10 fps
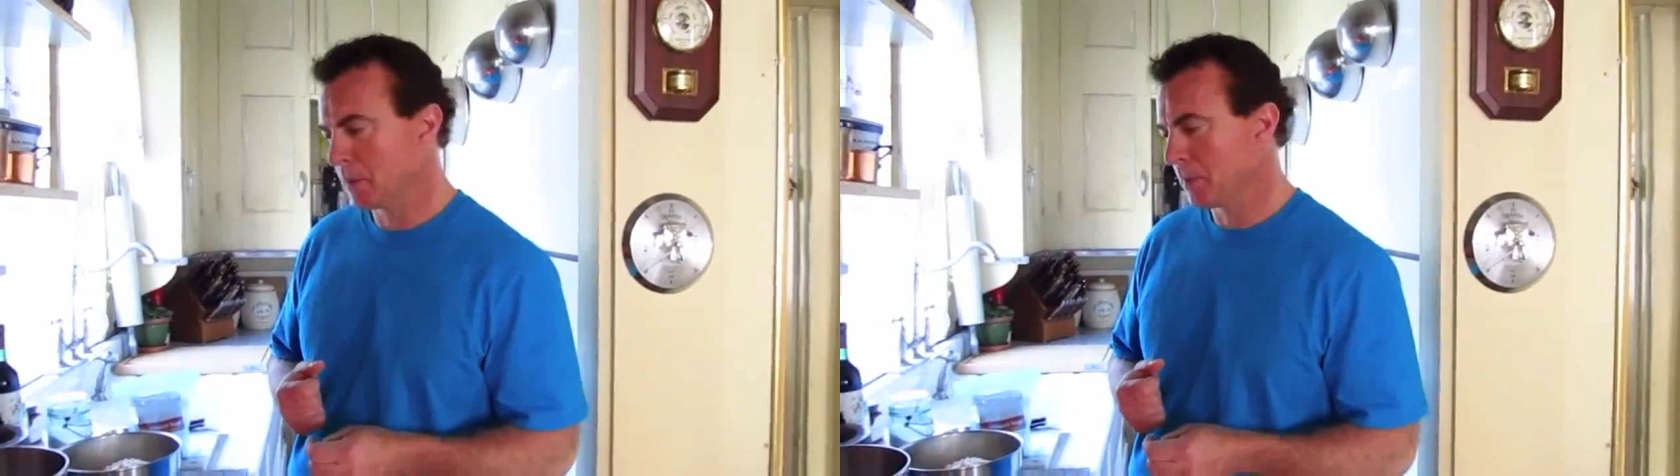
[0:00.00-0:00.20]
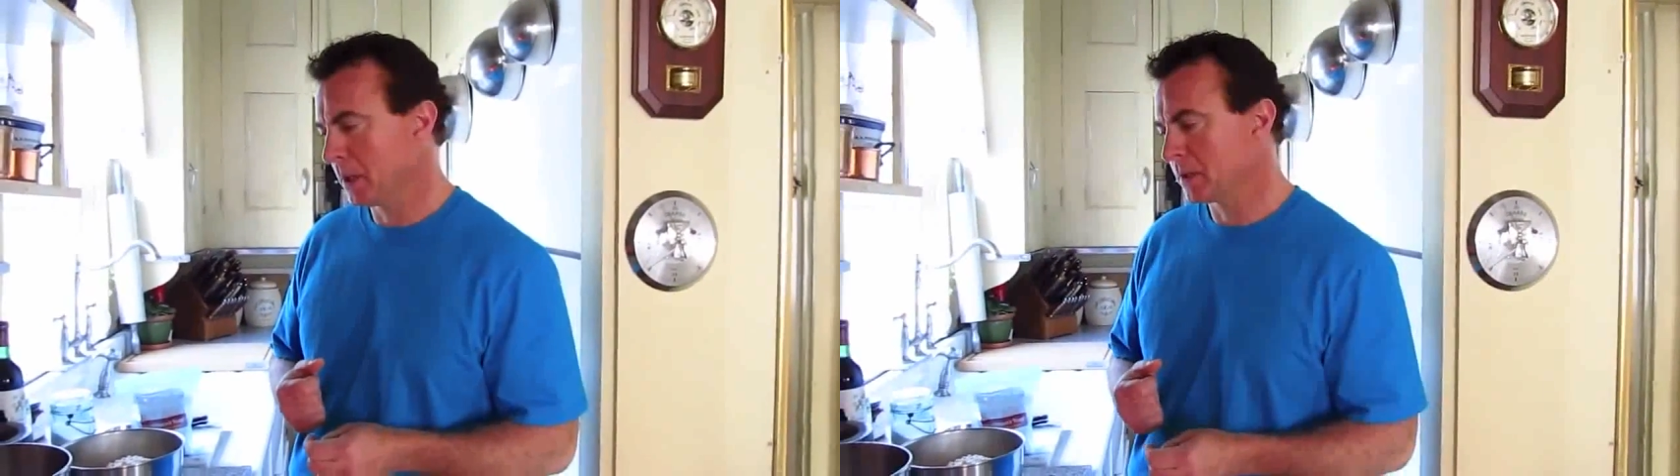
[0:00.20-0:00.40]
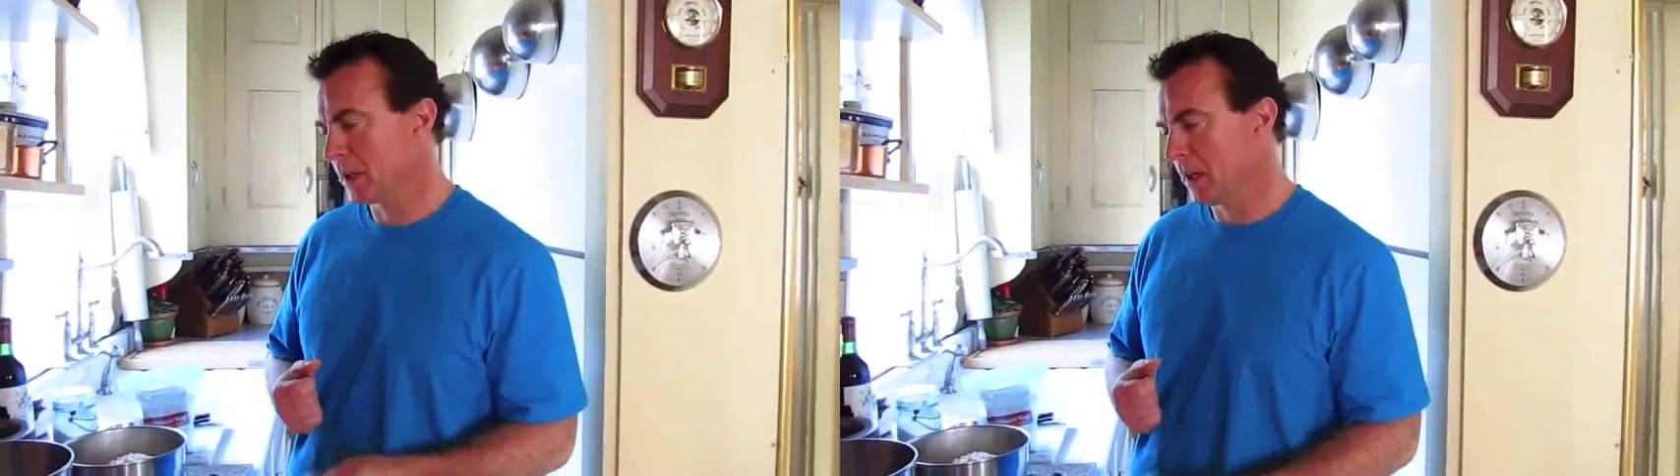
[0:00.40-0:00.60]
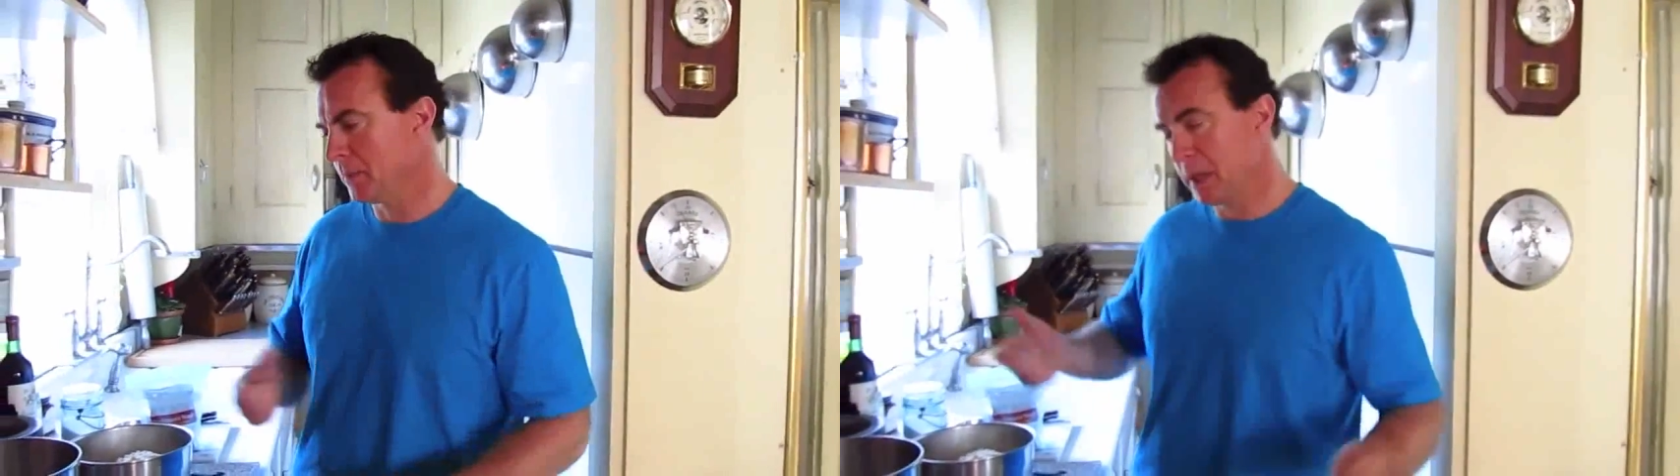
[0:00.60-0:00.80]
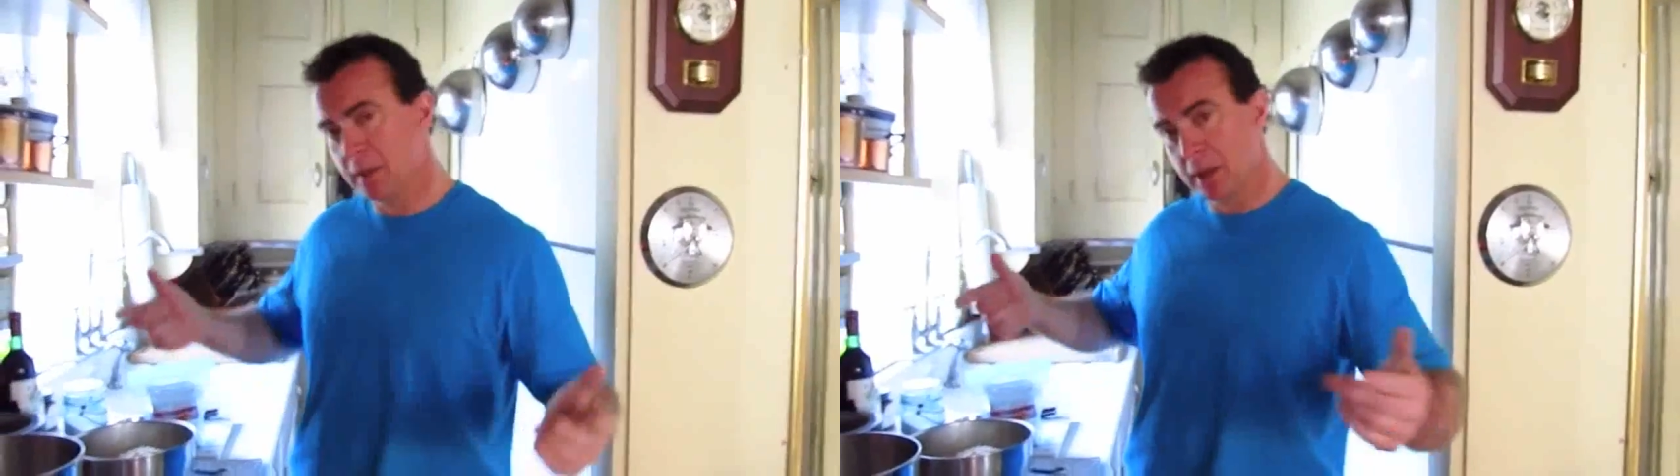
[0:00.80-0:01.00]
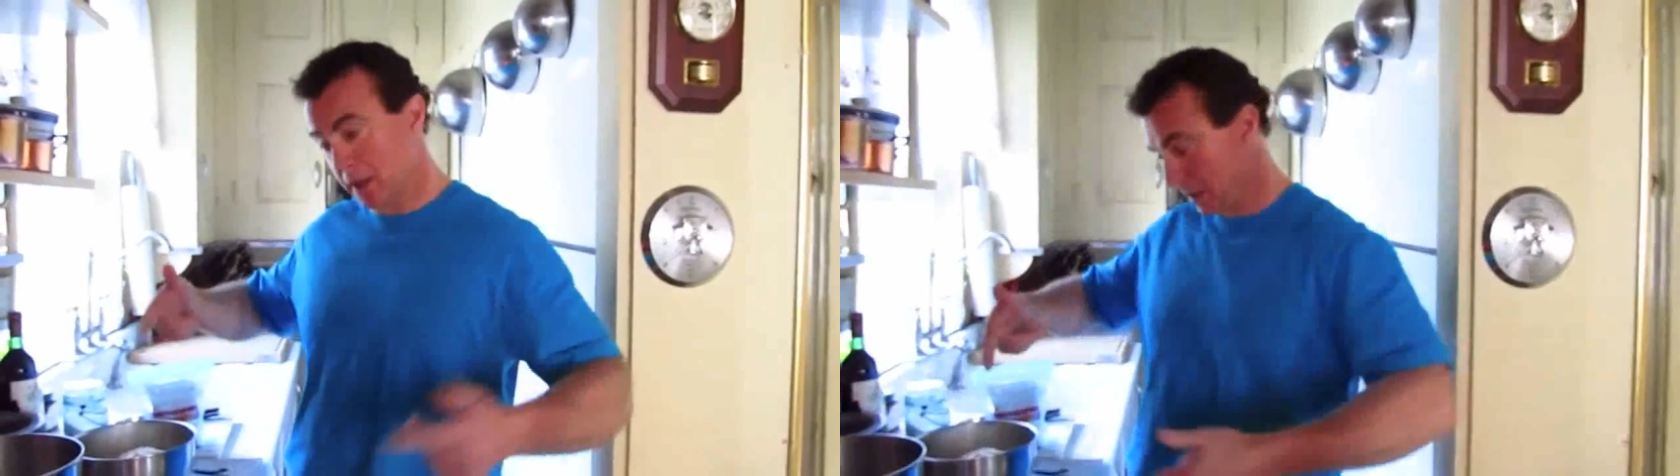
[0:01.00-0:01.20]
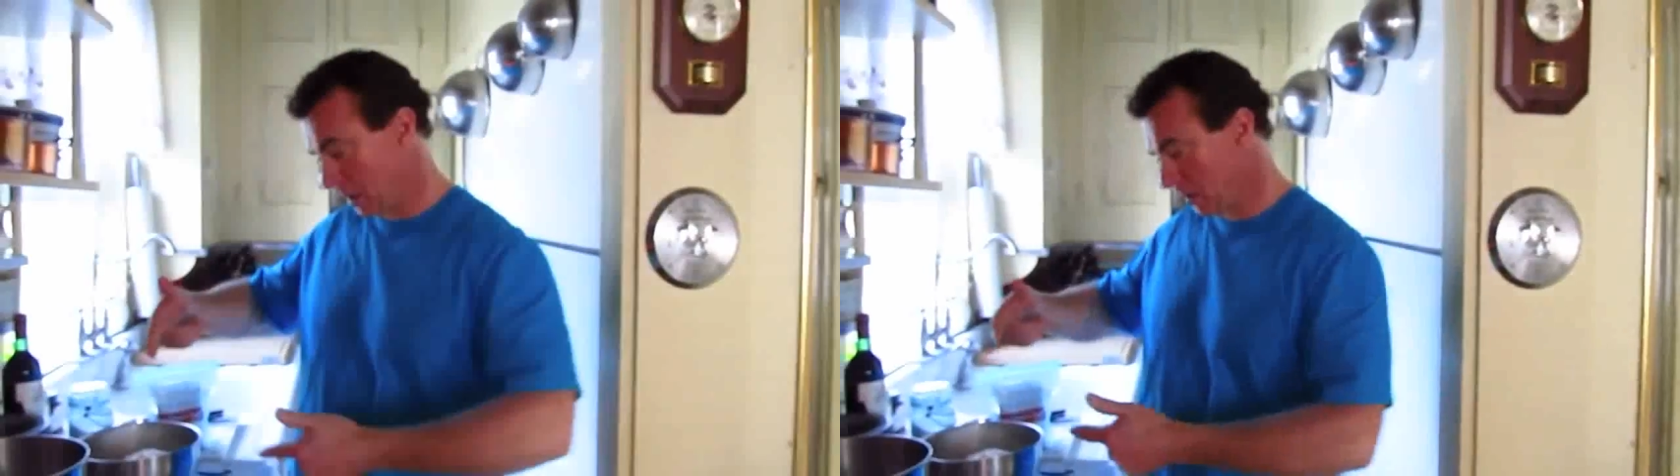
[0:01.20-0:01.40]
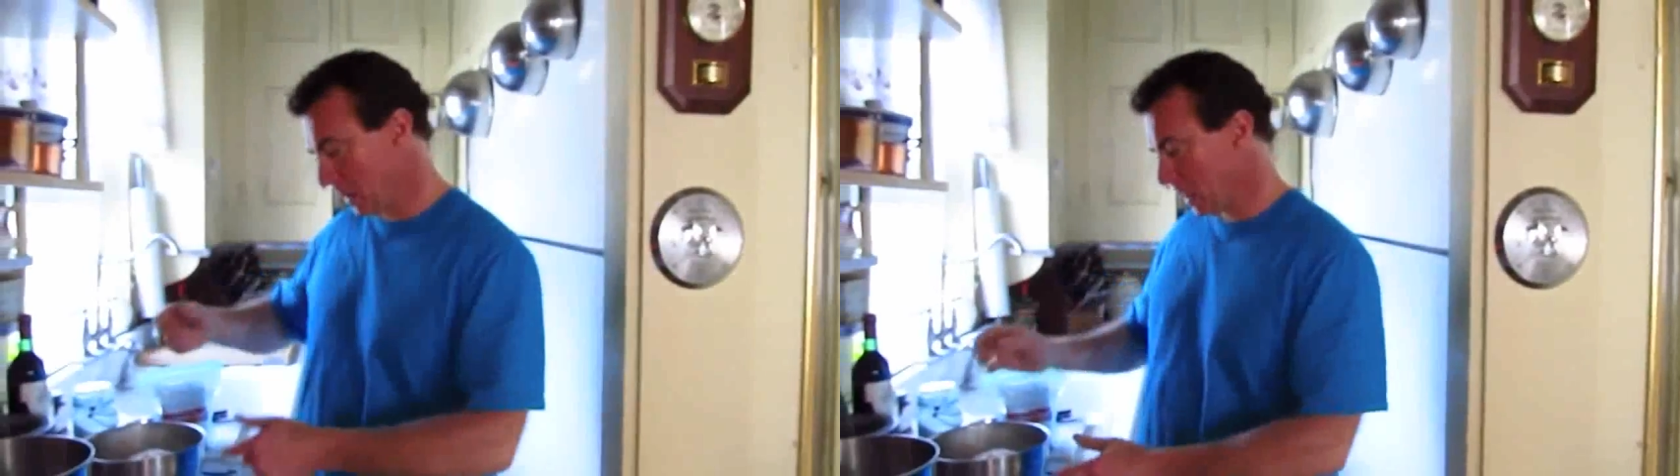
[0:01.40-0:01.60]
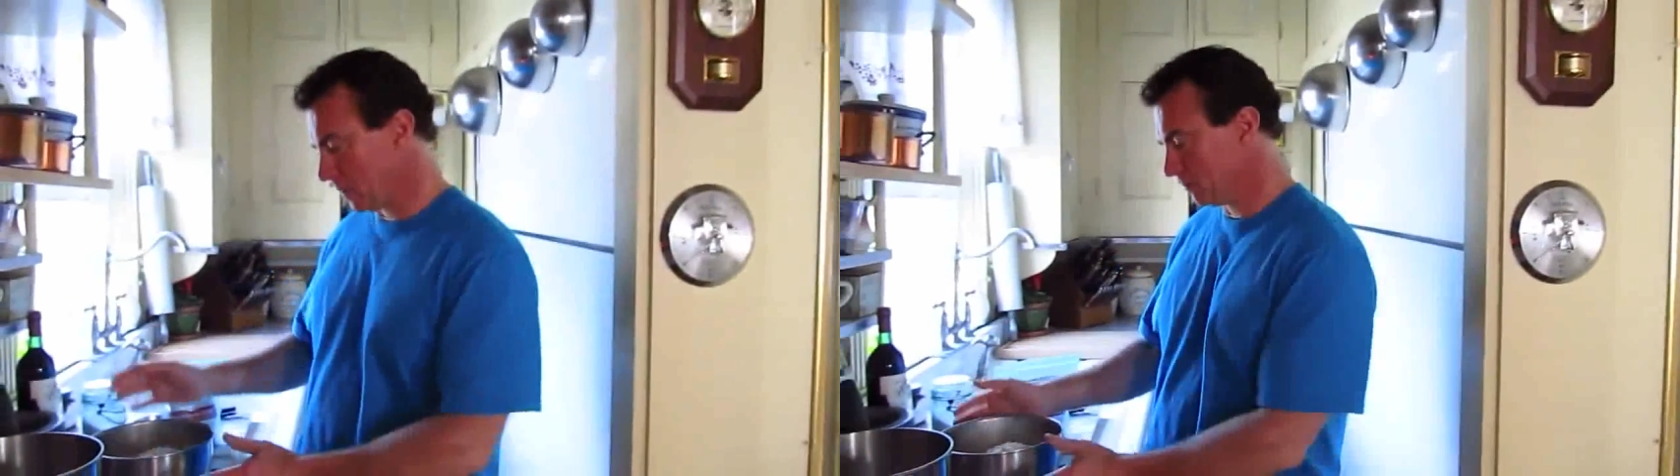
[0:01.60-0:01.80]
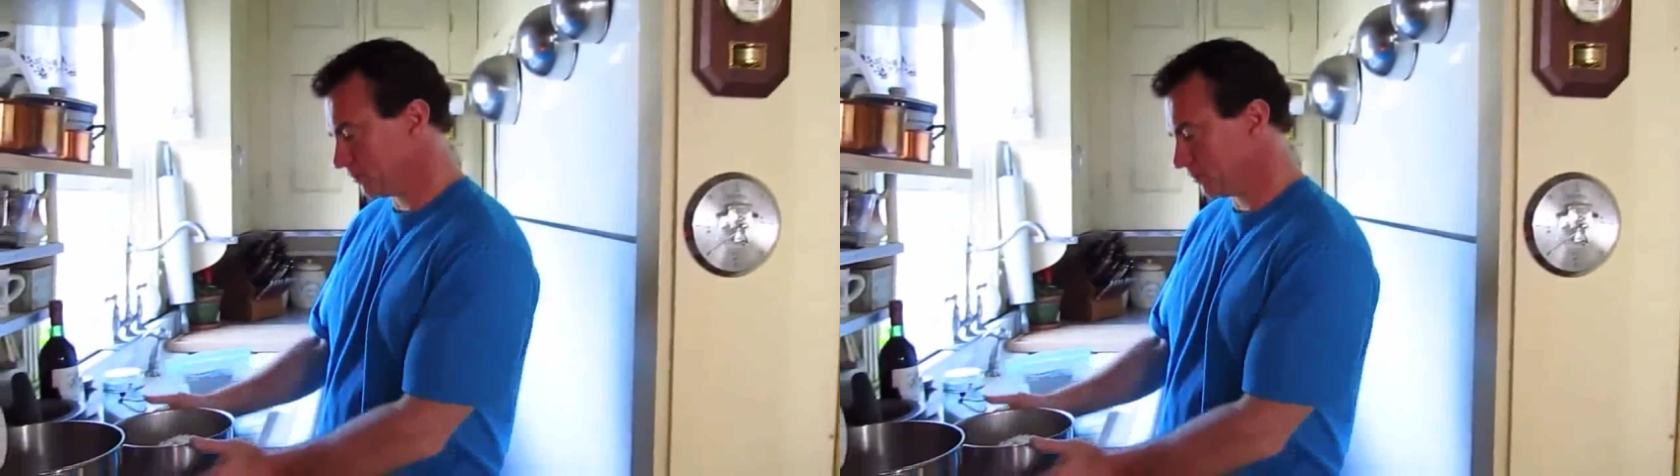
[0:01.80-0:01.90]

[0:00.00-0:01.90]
But anyway, here we are.